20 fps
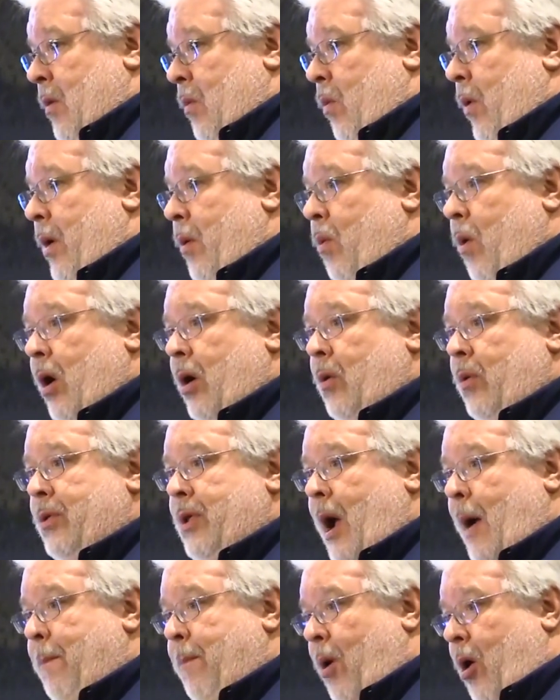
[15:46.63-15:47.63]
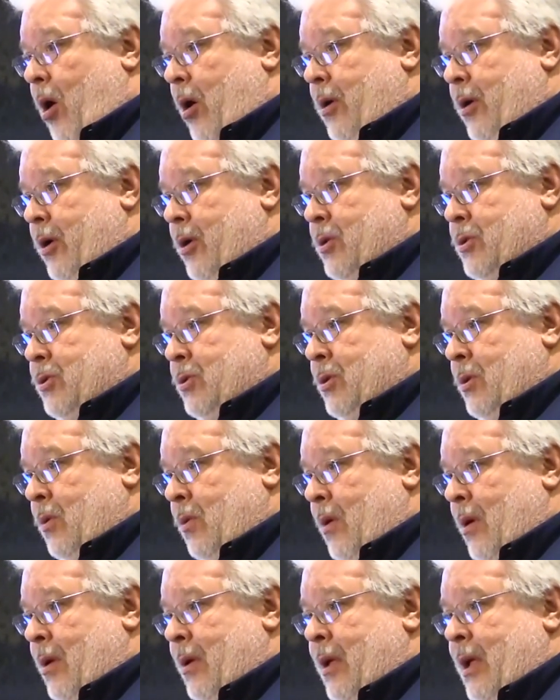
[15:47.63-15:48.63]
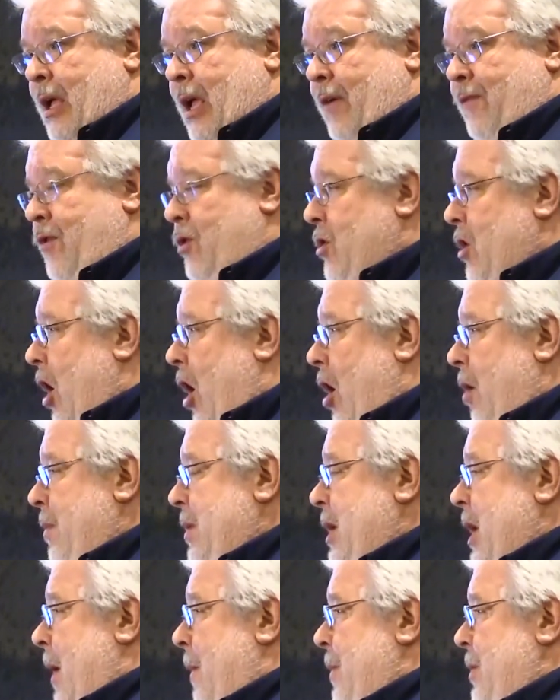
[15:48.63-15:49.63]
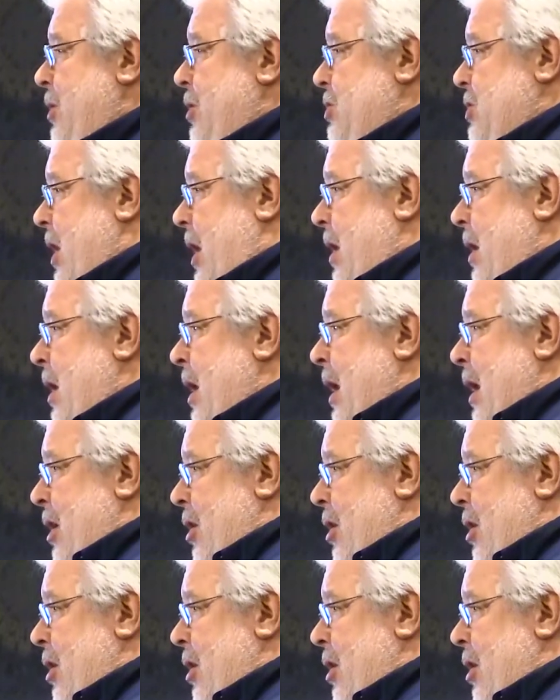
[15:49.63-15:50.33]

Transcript: We work with our partners. If you call me up and you say